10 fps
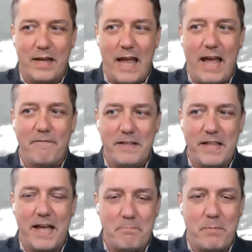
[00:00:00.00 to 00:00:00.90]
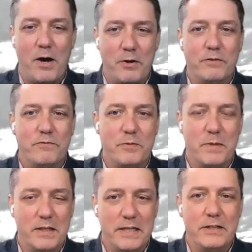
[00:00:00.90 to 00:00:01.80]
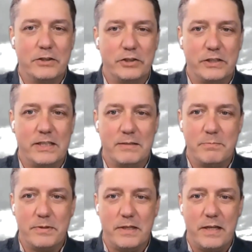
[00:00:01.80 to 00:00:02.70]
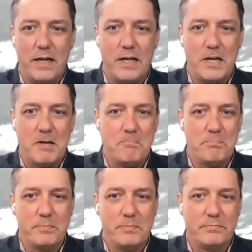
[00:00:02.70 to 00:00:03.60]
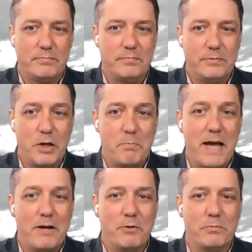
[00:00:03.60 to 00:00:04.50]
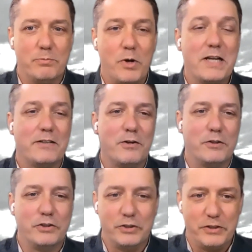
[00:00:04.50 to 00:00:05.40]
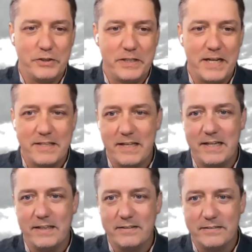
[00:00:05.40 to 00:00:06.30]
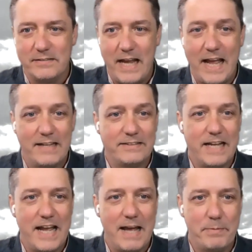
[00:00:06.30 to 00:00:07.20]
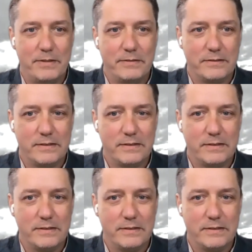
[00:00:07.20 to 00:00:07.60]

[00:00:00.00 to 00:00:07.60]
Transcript: having that model from the leadership, no matter what culture you're in, I think, has to happen.